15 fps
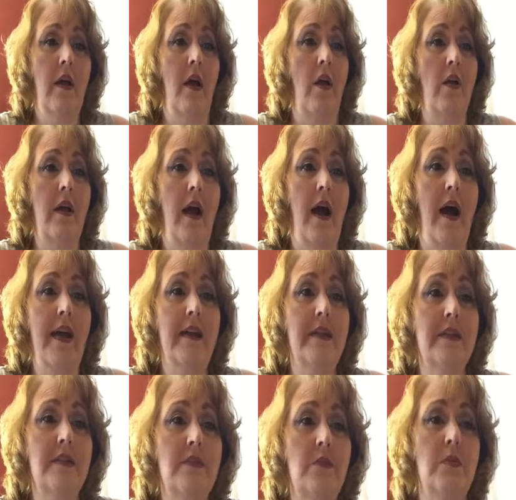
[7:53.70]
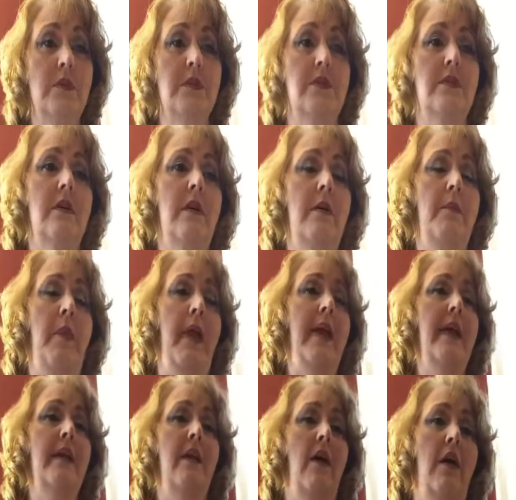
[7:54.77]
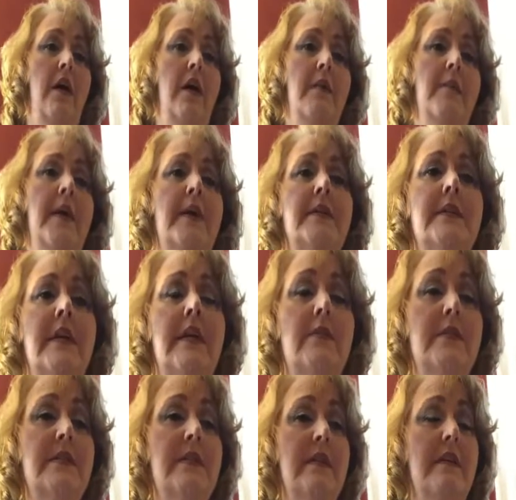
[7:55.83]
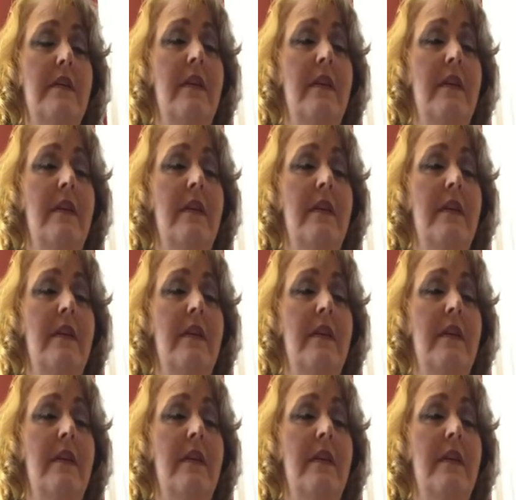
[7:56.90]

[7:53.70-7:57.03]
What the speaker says: Her kindness was playing on him, and he was,